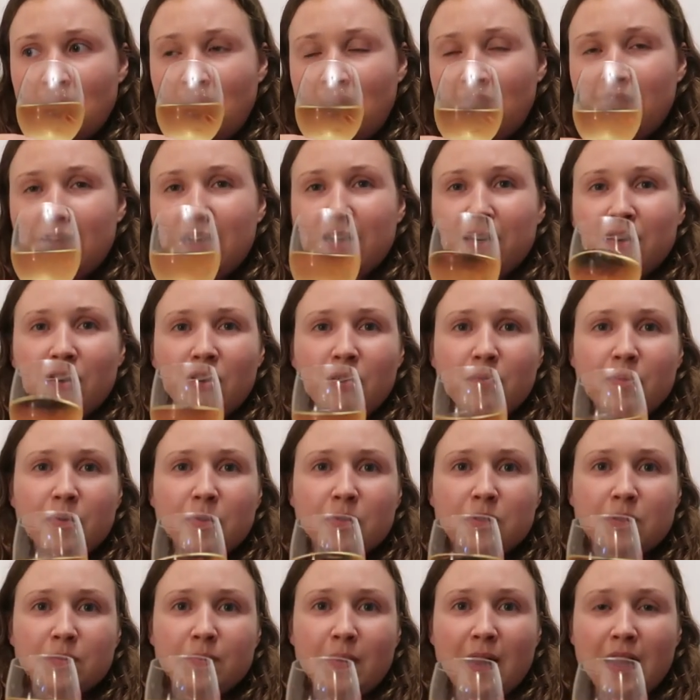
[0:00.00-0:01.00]
I can
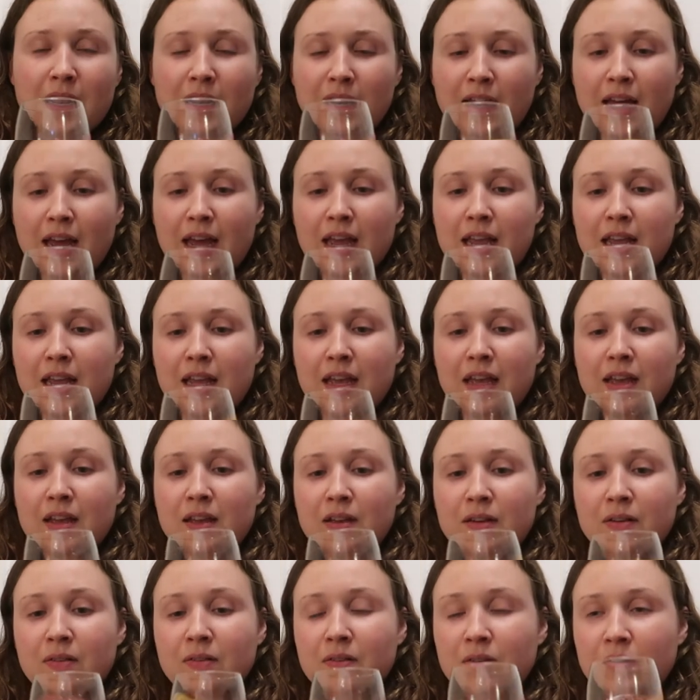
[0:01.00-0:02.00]
almost smell like
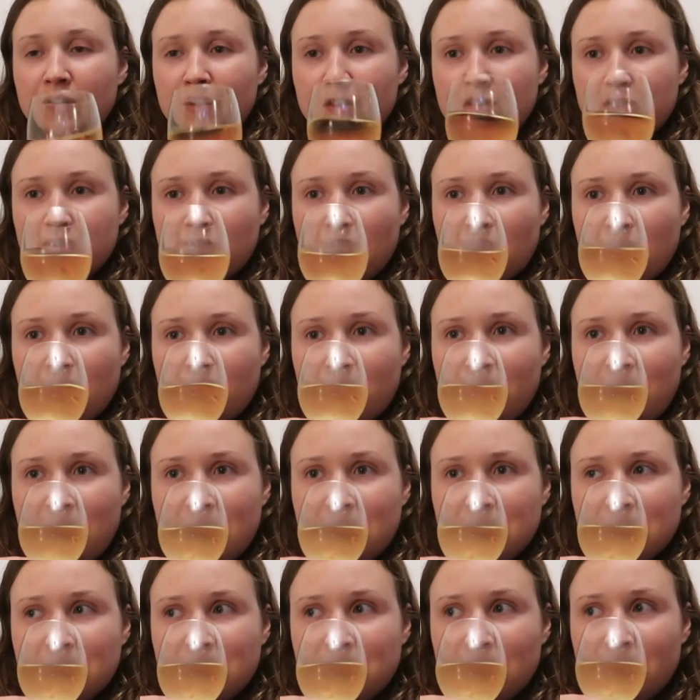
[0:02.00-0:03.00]
a sort of
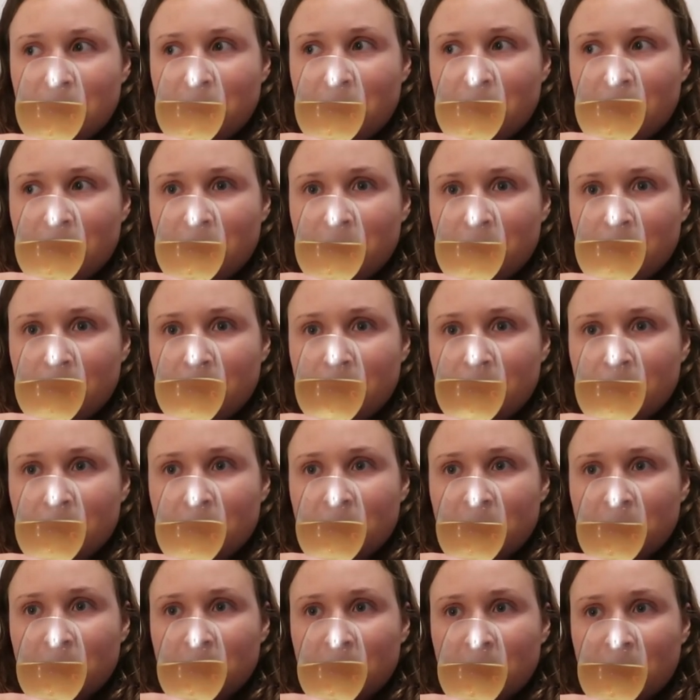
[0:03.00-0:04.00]
hint of
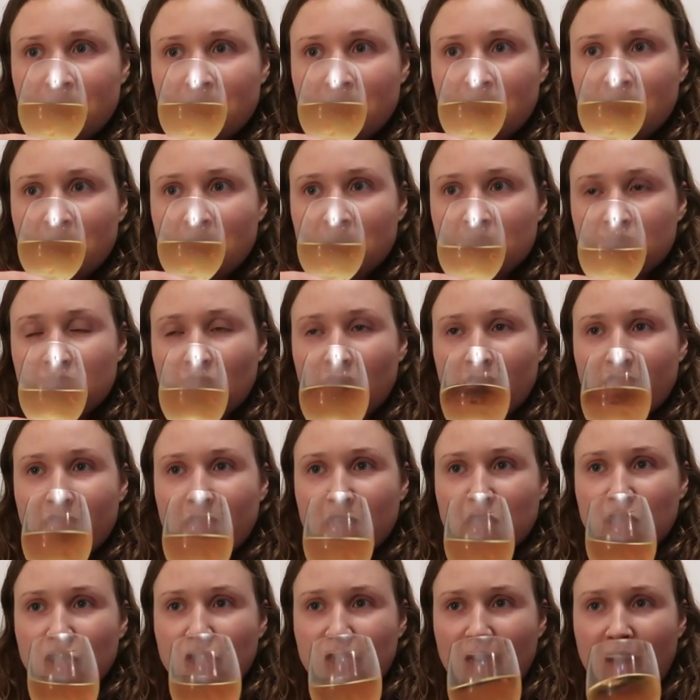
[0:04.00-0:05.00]
sort of
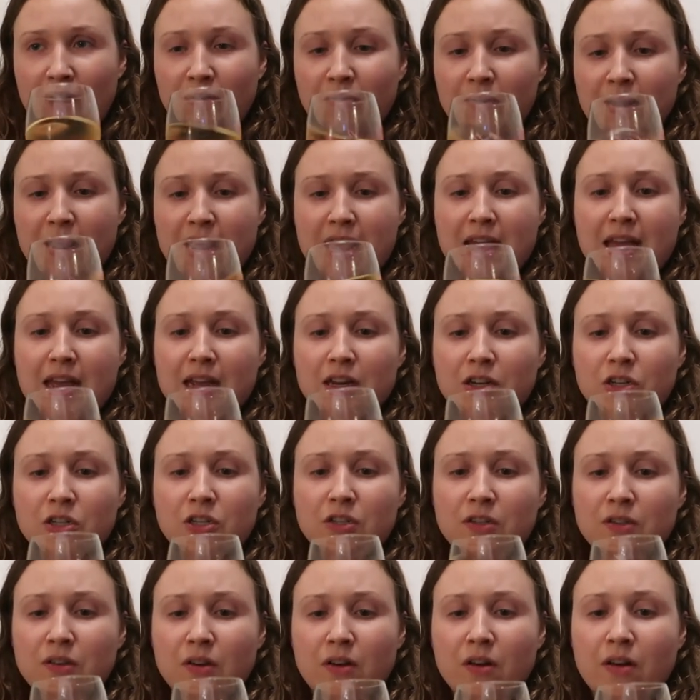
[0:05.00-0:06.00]
a
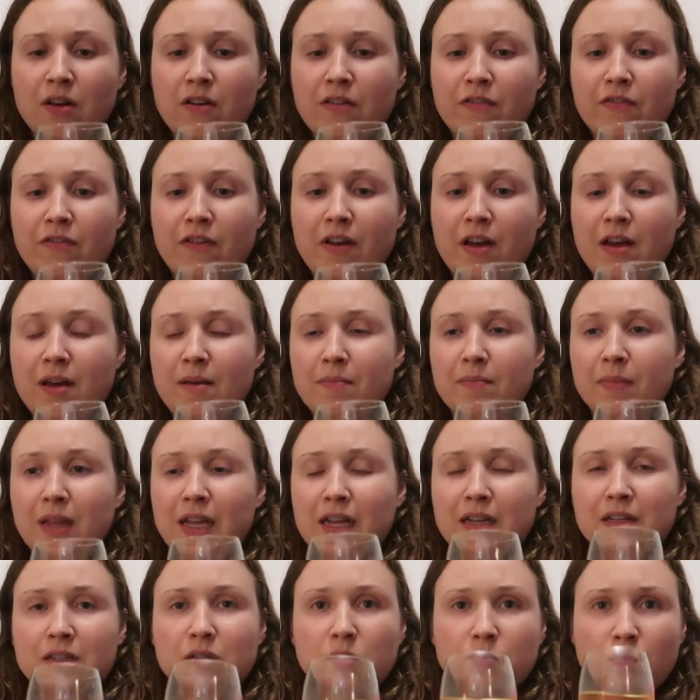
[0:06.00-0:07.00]
sherry-ish sort of,
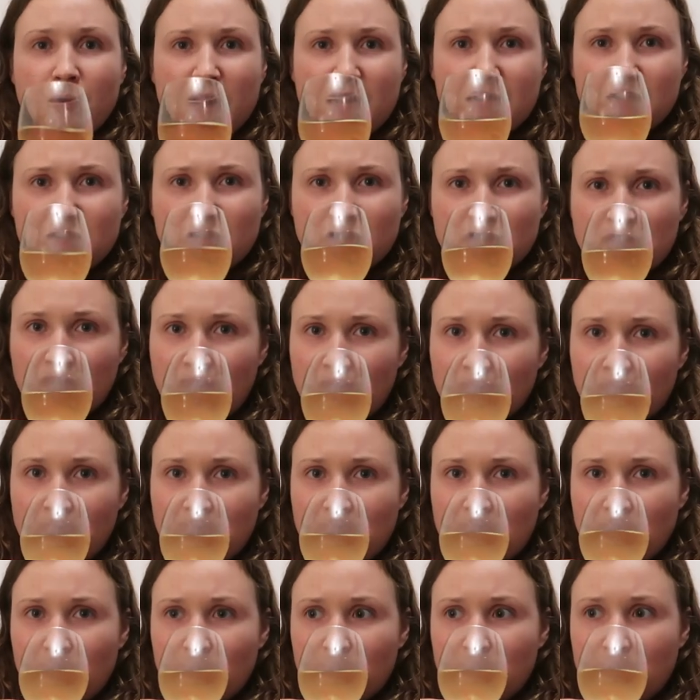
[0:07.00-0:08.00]
like a sweet
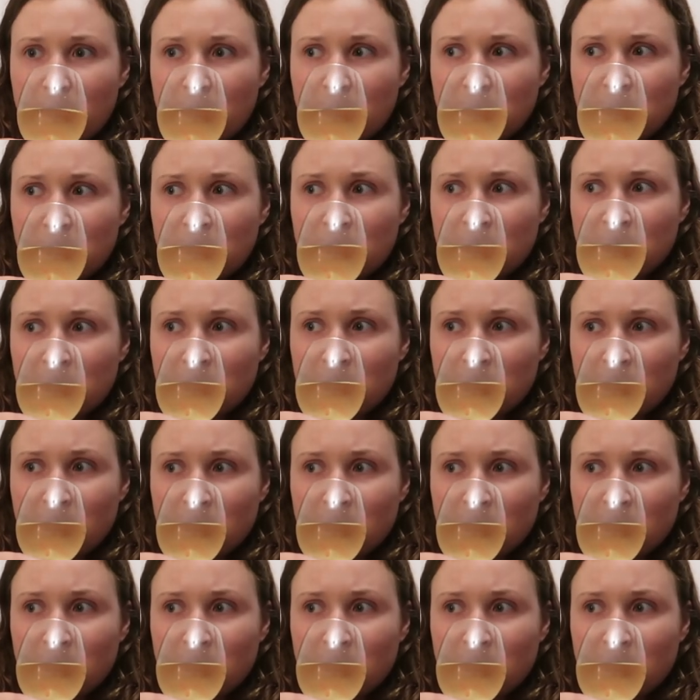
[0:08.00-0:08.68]
sherry almost.